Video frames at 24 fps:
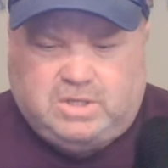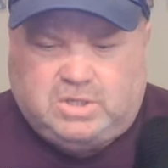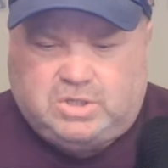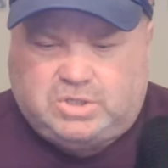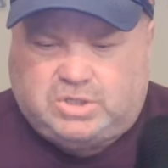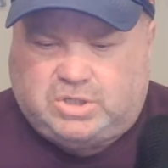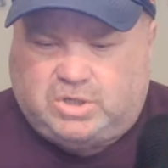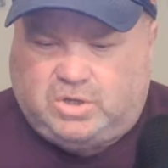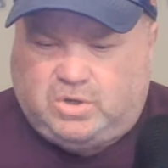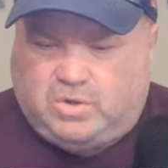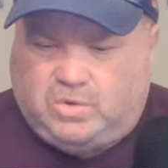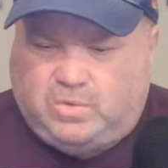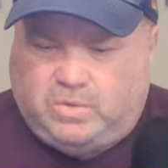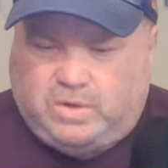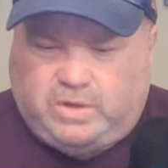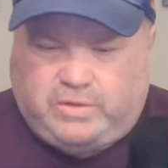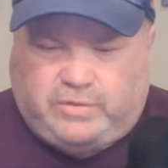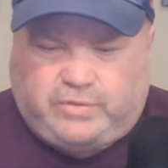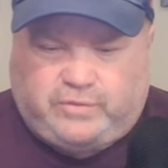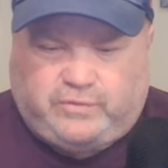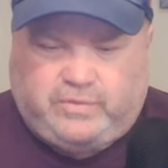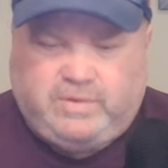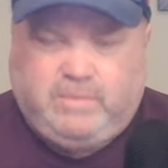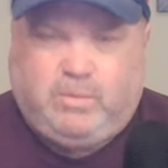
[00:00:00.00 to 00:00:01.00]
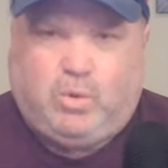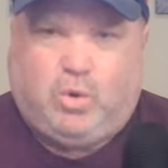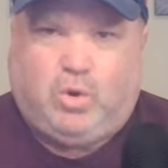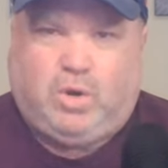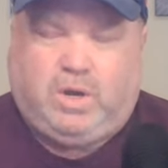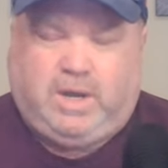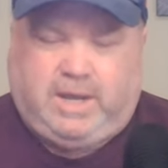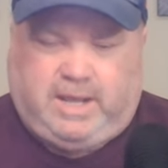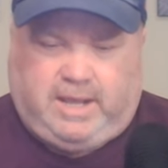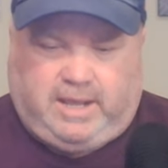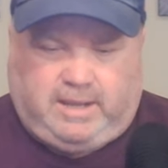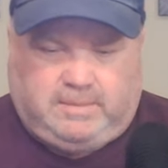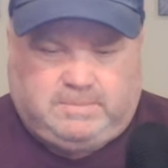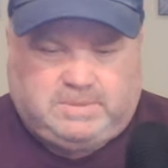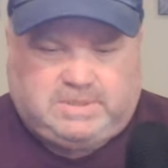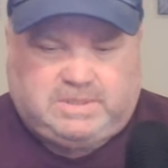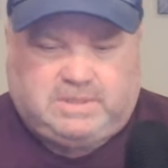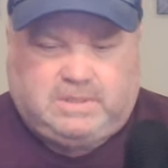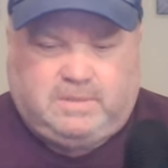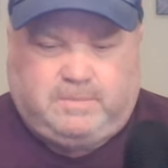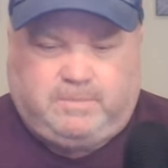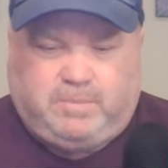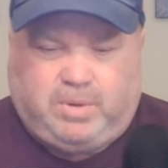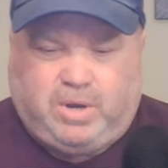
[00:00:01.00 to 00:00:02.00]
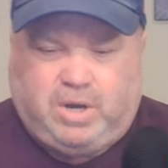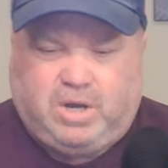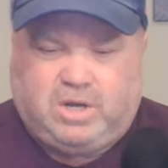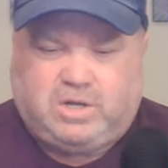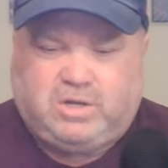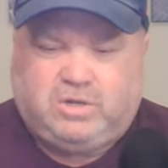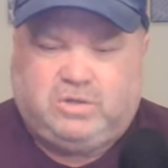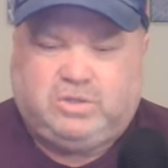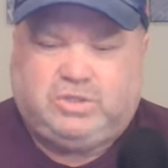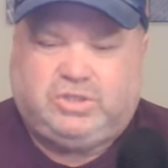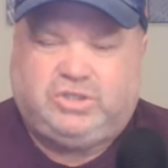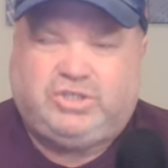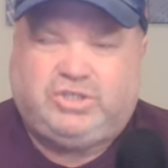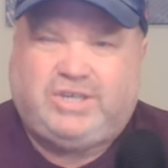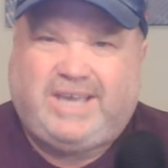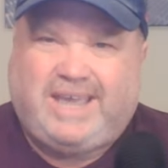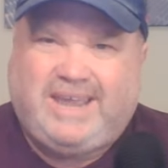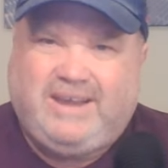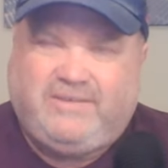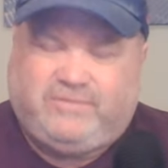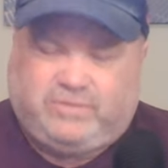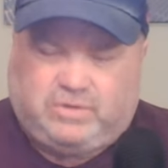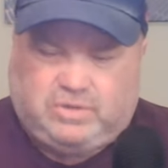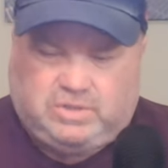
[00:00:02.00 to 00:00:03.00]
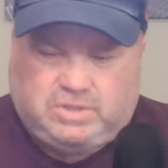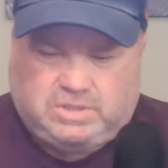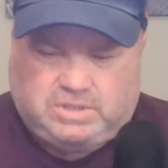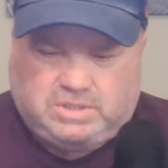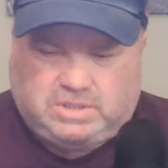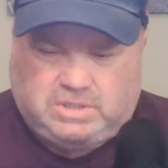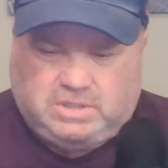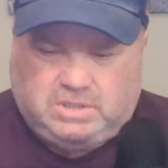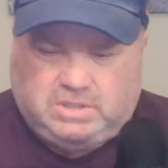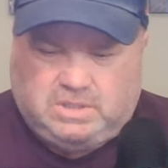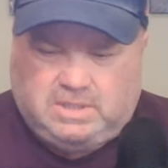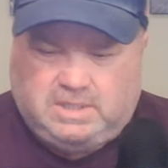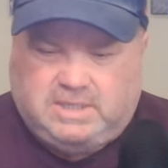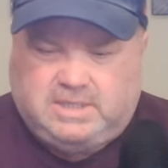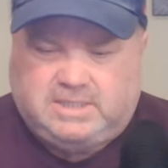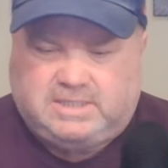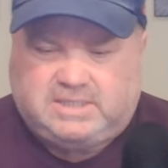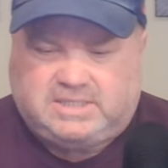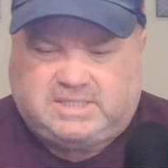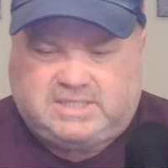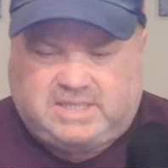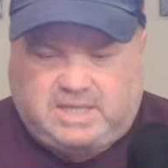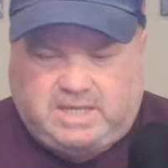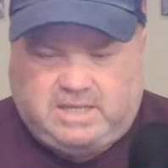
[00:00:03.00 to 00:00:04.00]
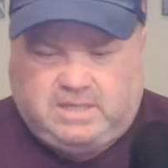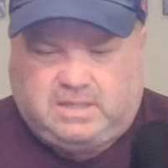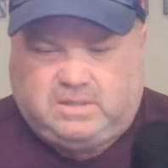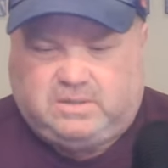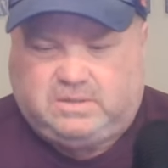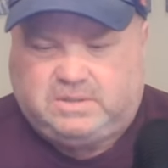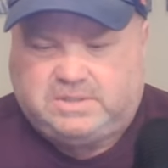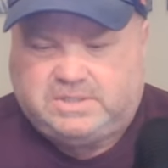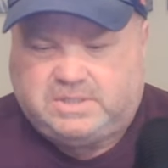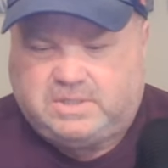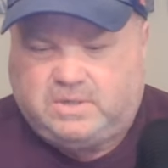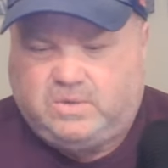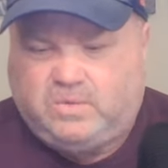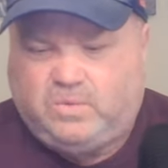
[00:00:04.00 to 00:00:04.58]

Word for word: So three more names: Parker Chavers singles.